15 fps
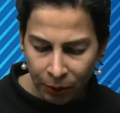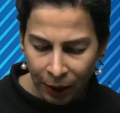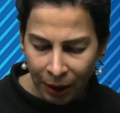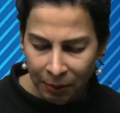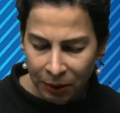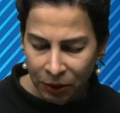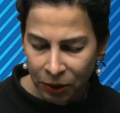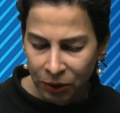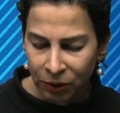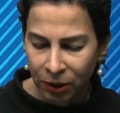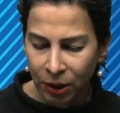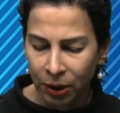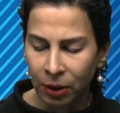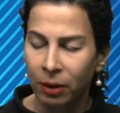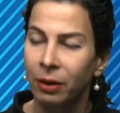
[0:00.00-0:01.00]
parameters
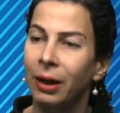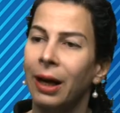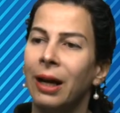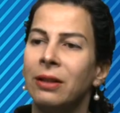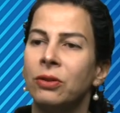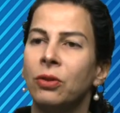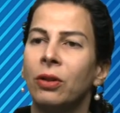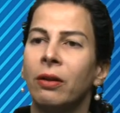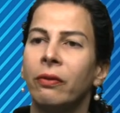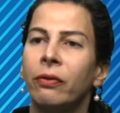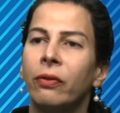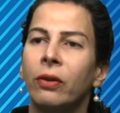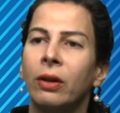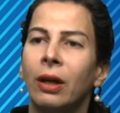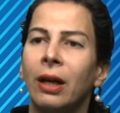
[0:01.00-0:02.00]
here, as
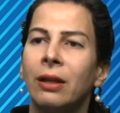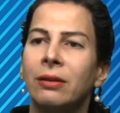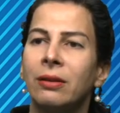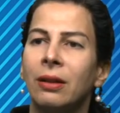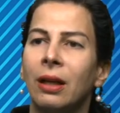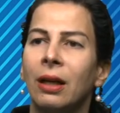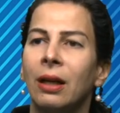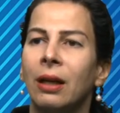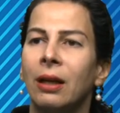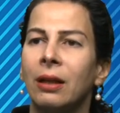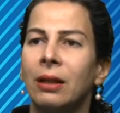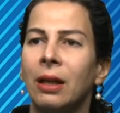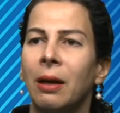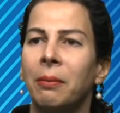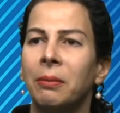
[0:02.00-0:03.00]

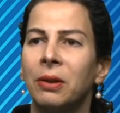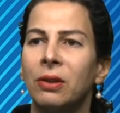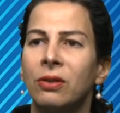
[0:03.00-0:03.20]
can be